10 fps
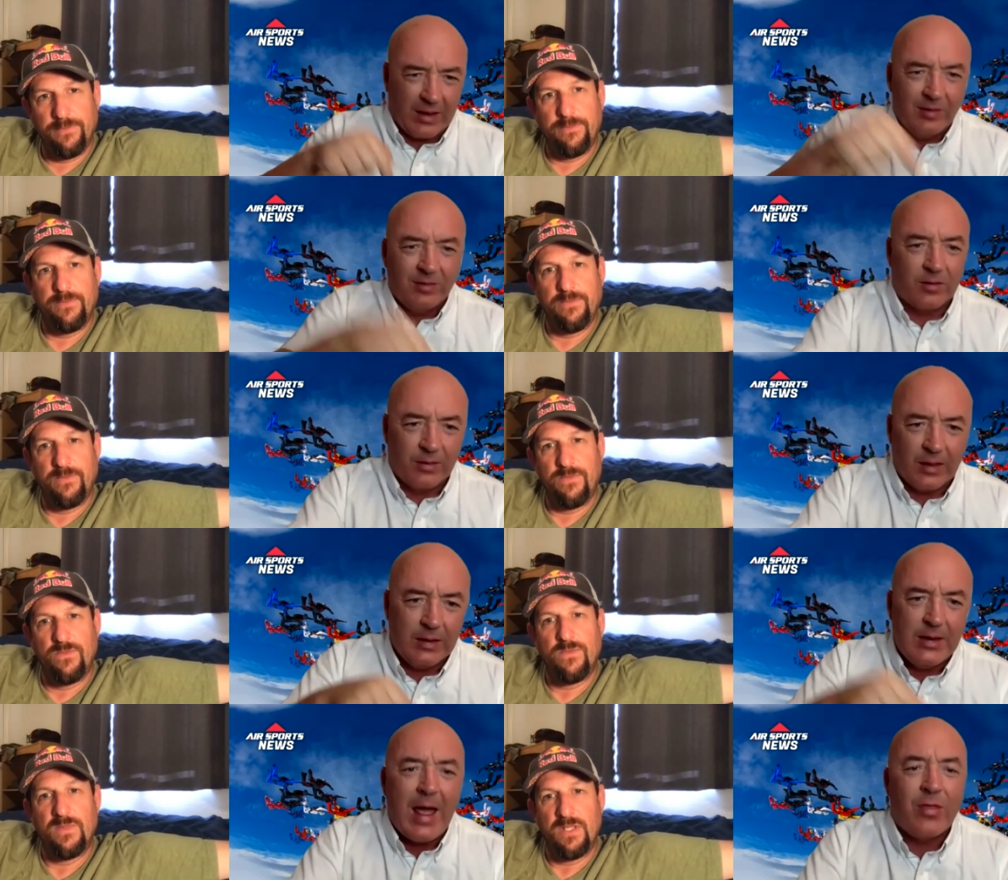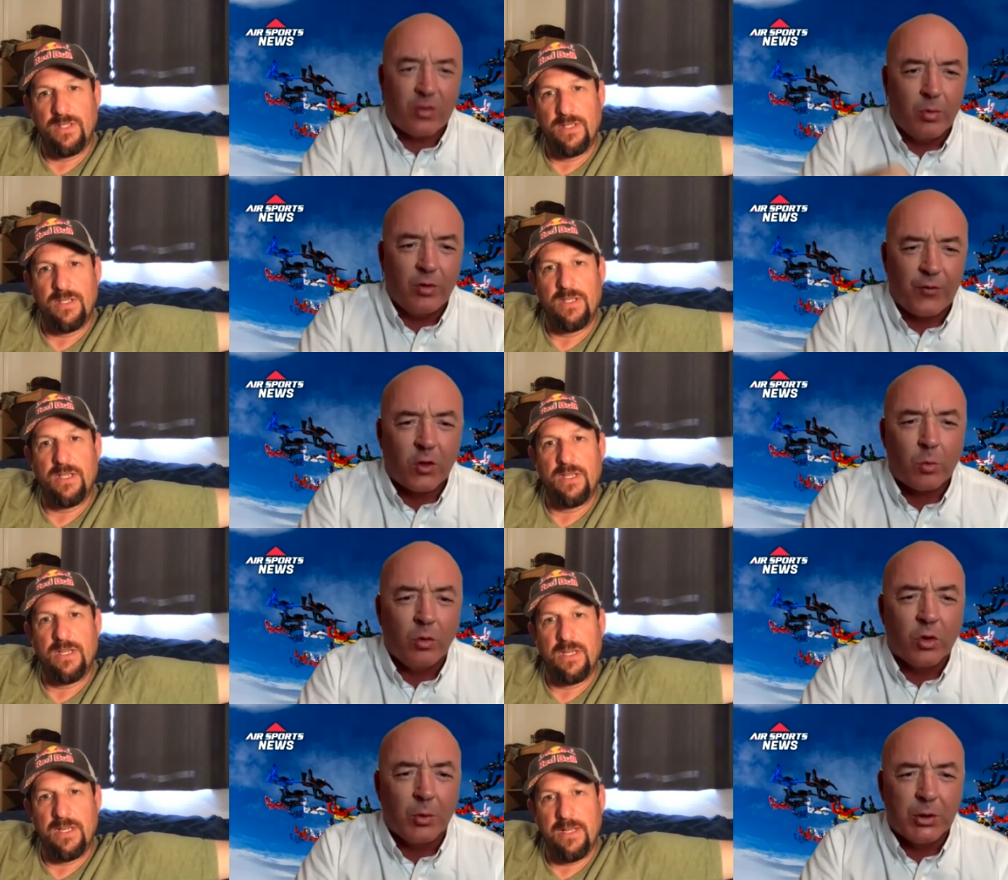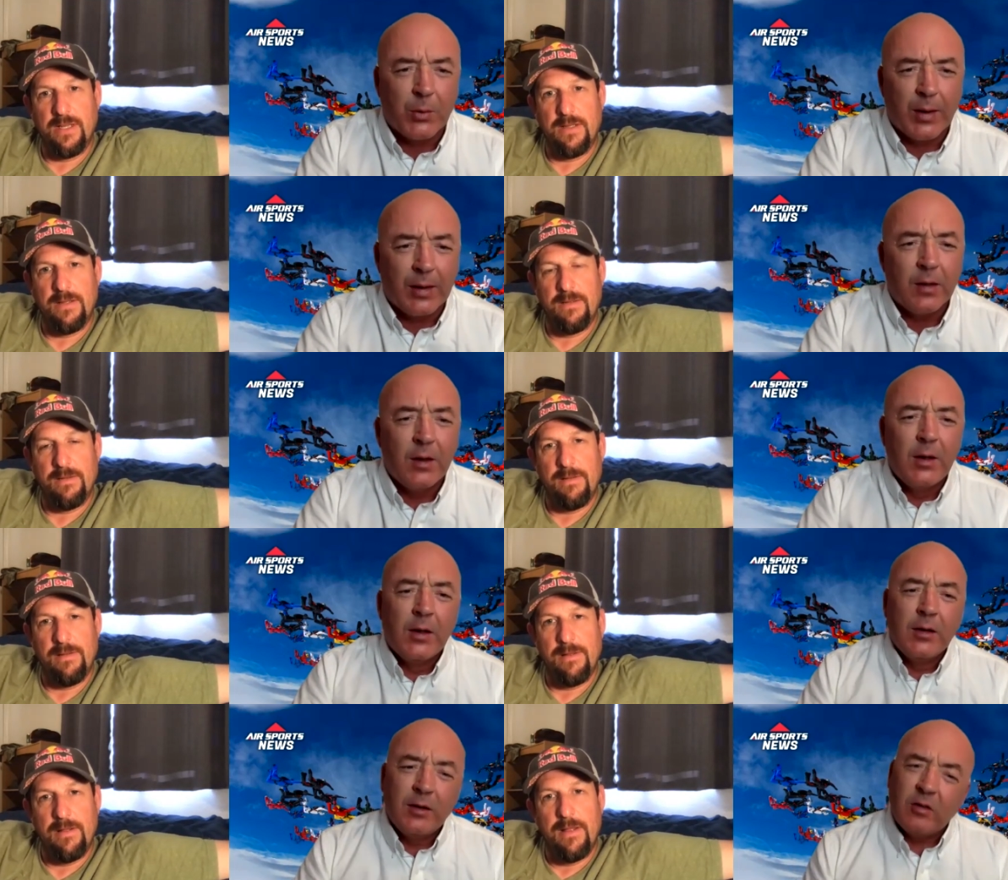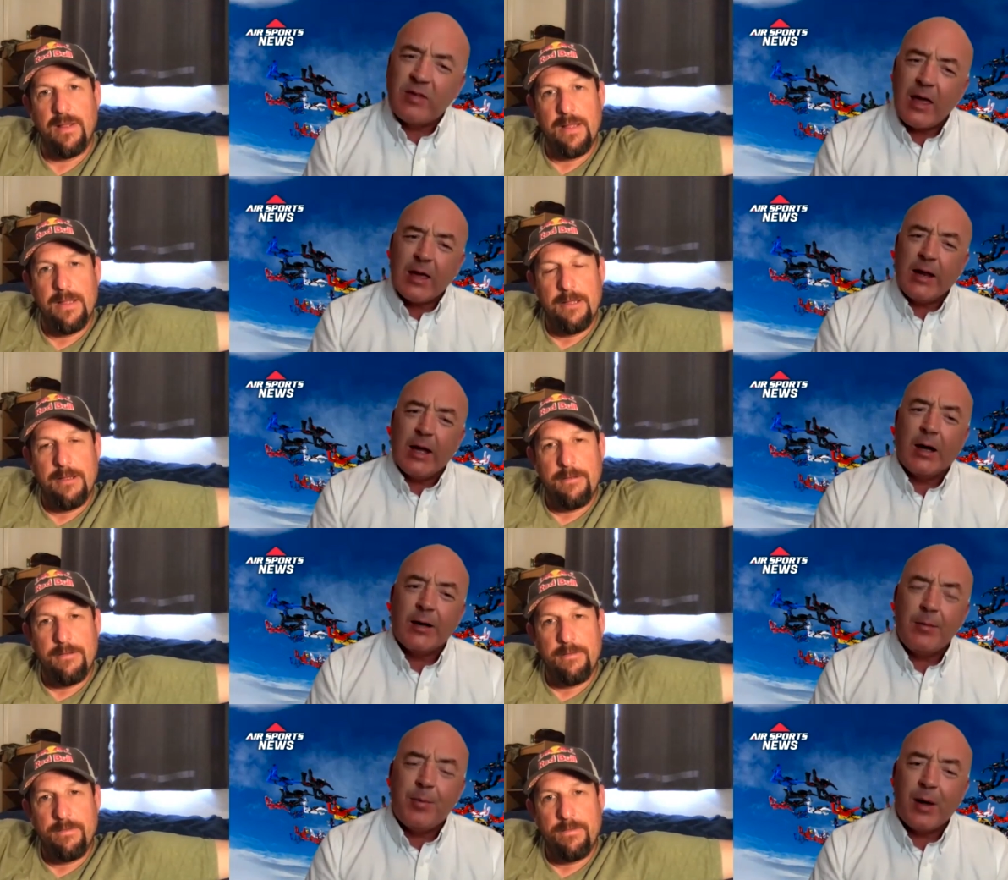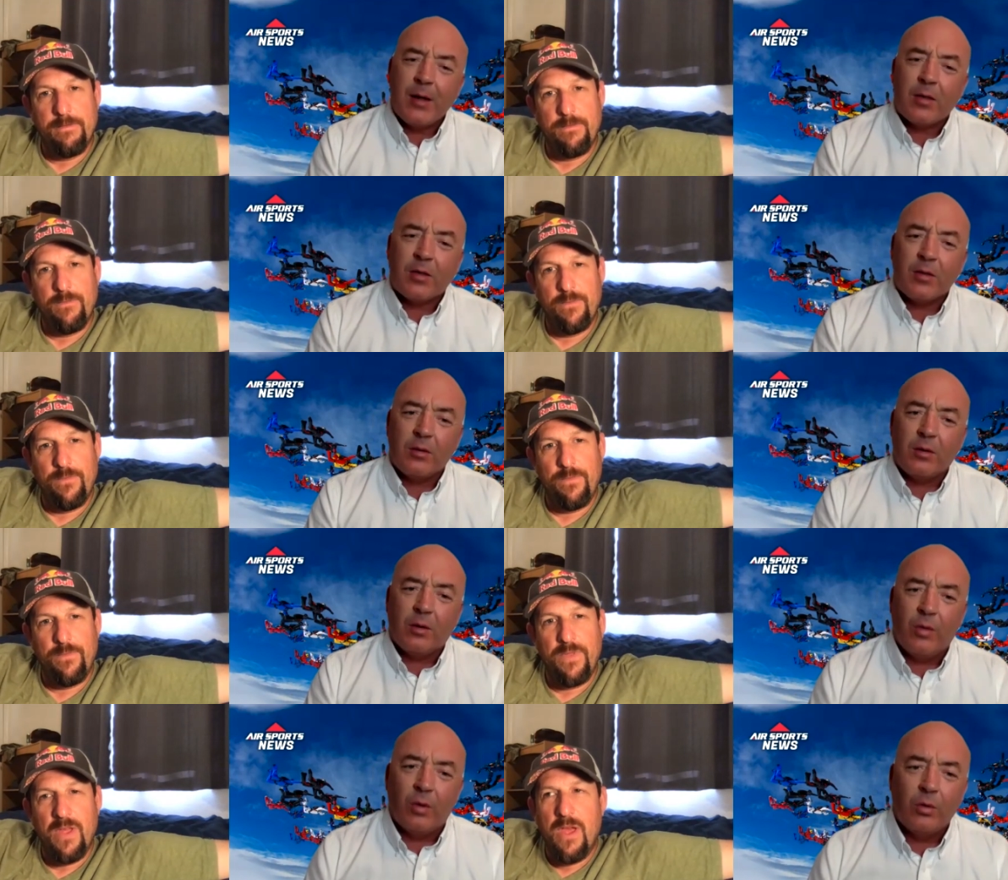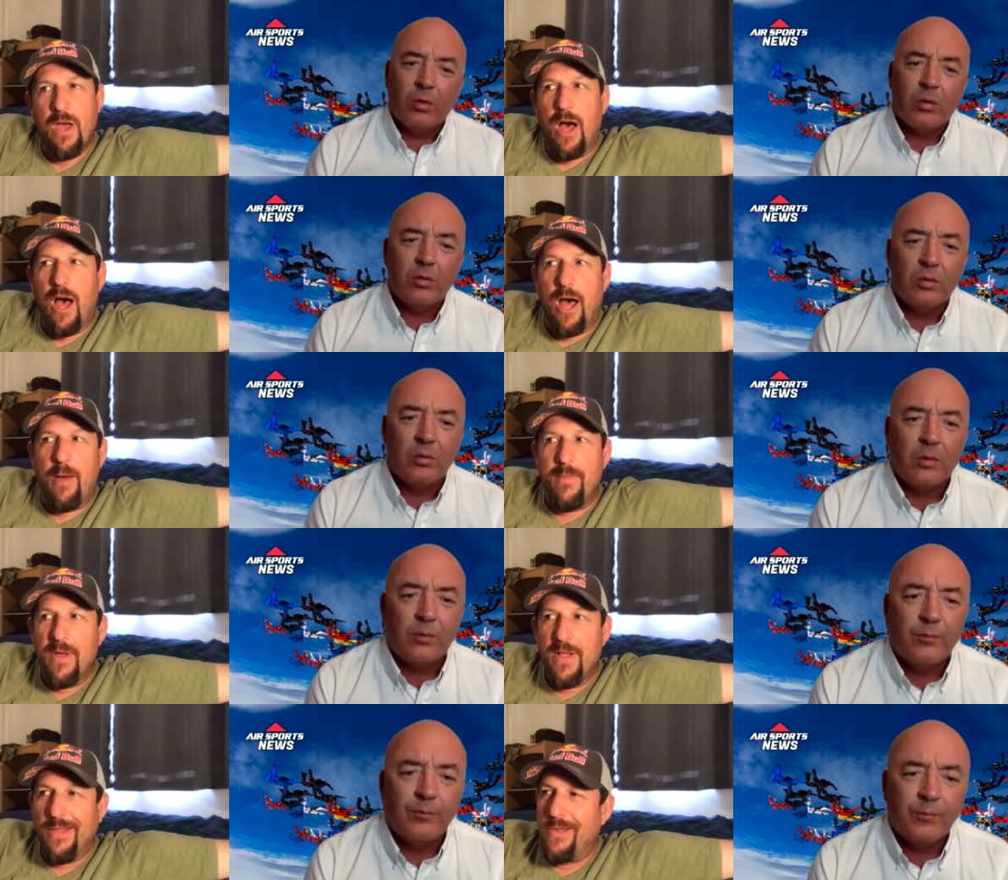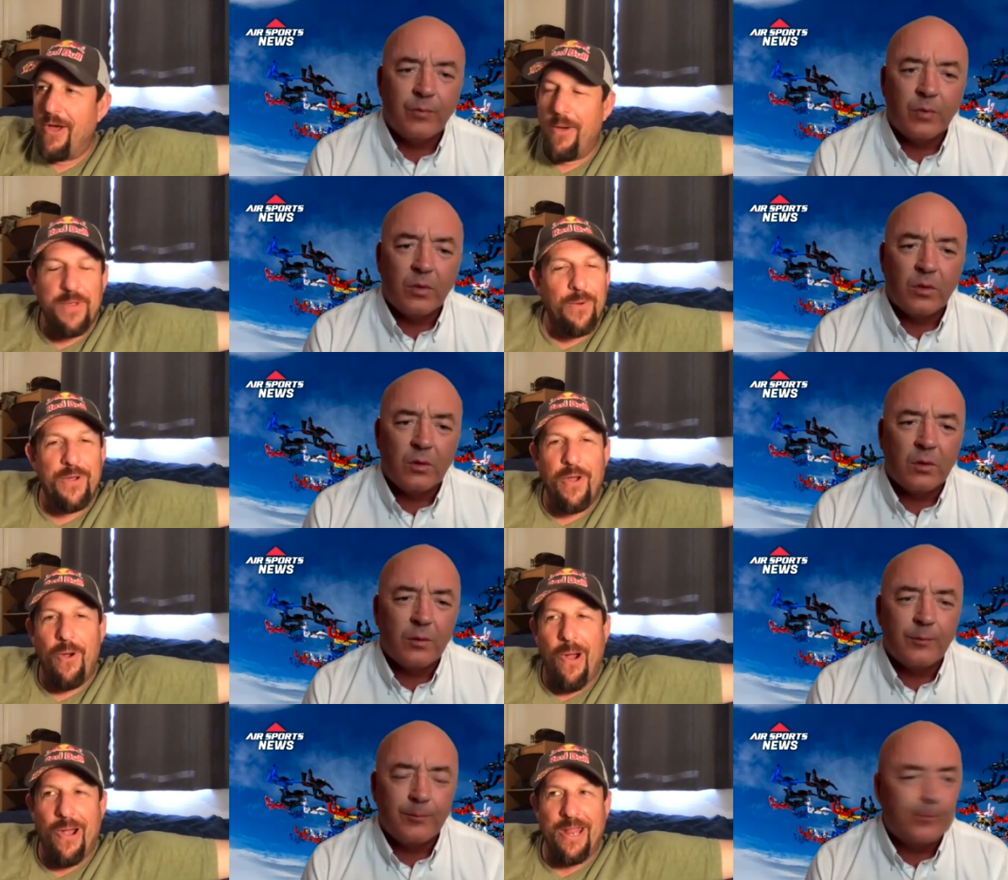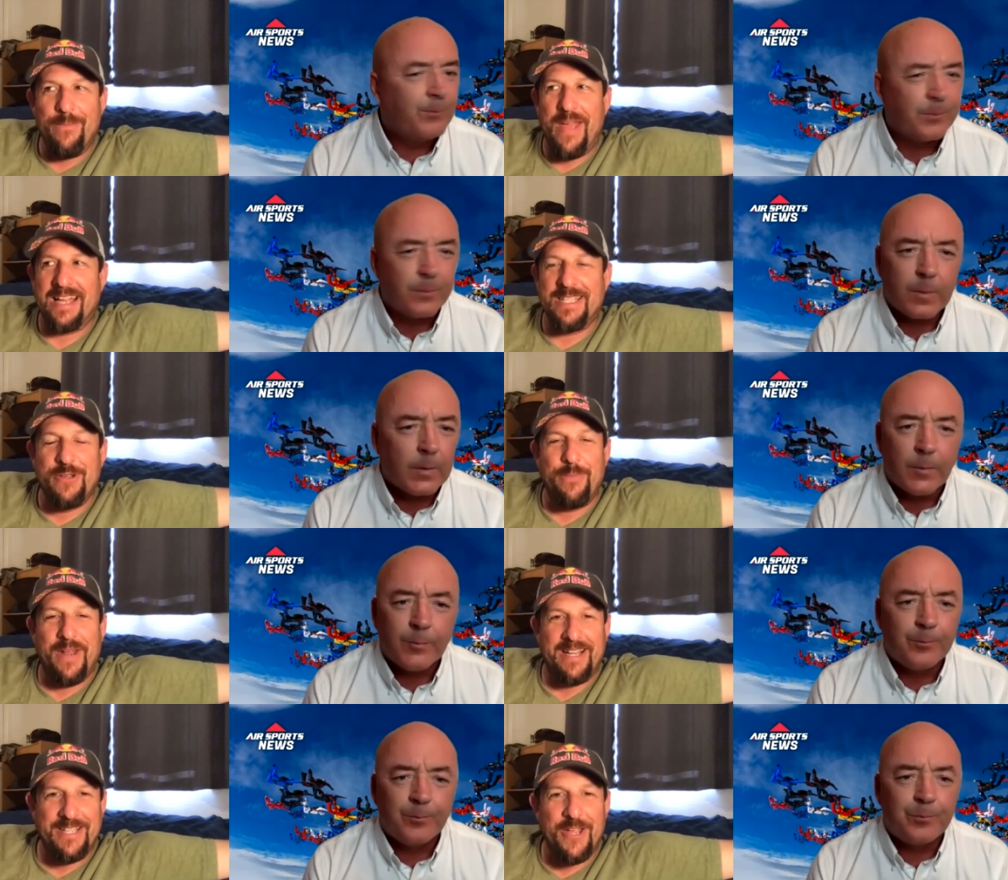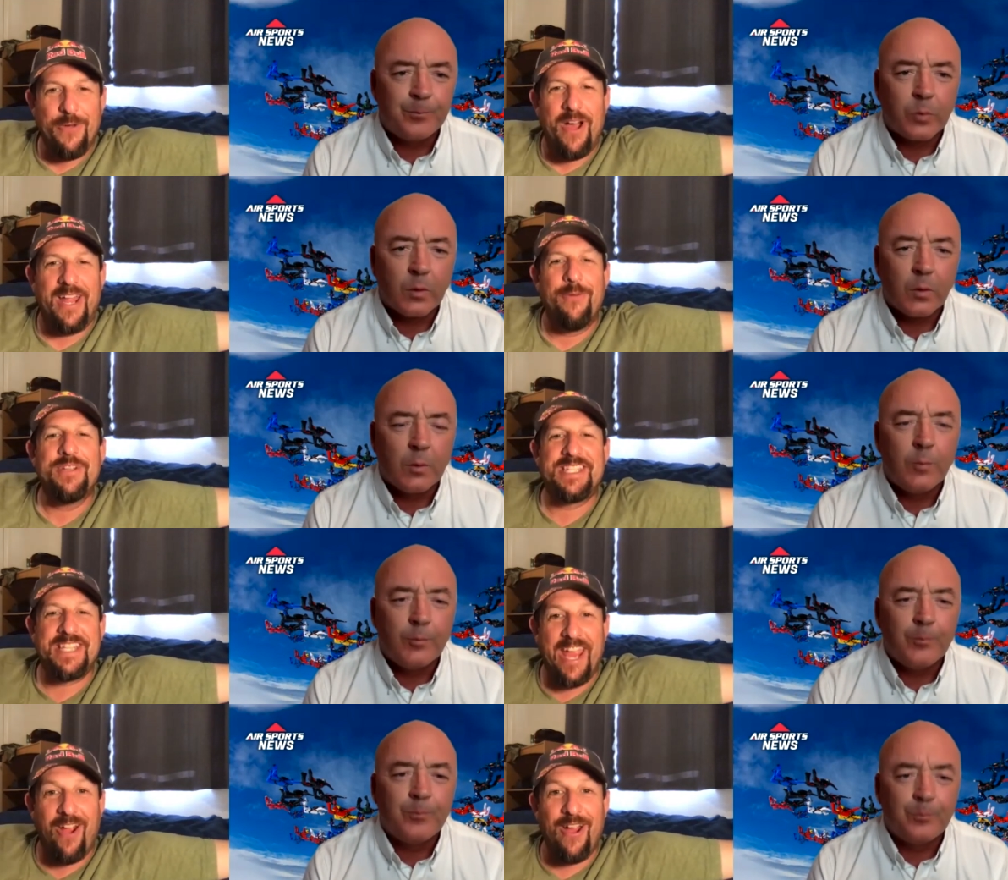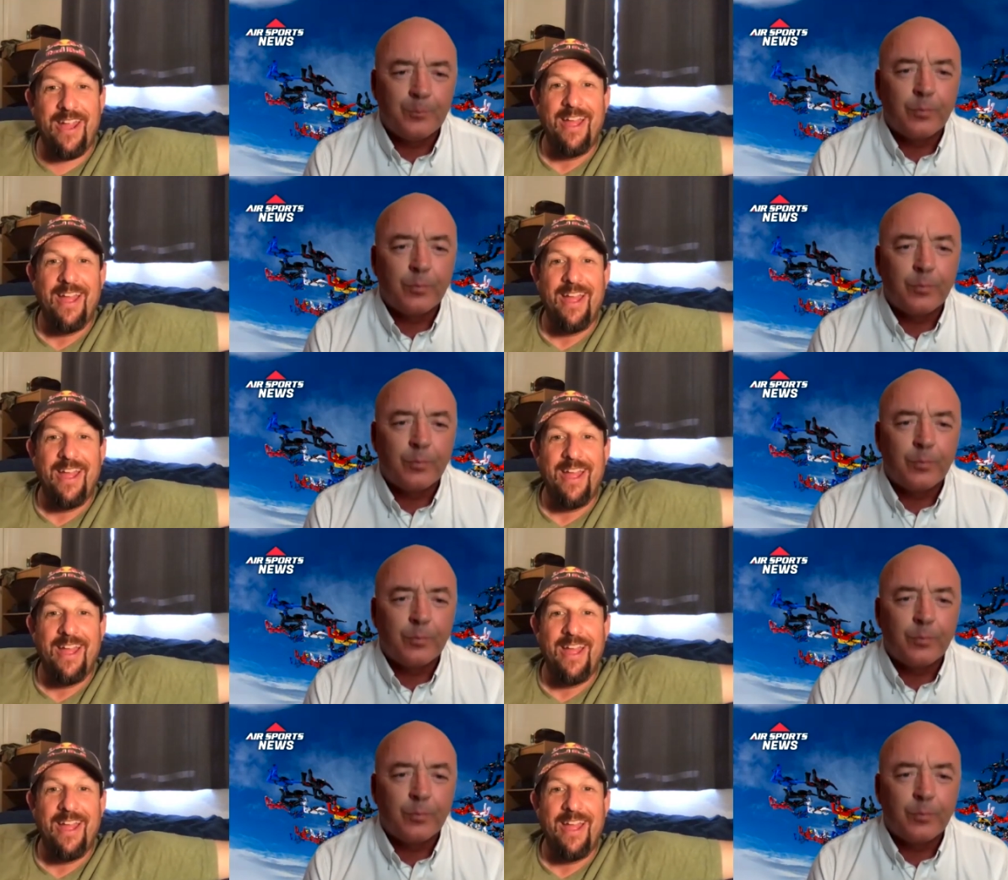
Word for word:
Speaker 1: into the net, some of the first ones you were doing. Did you take any hard impacts on those? Um, nope, there were no hard impacts into it, but I tell you what, it was scary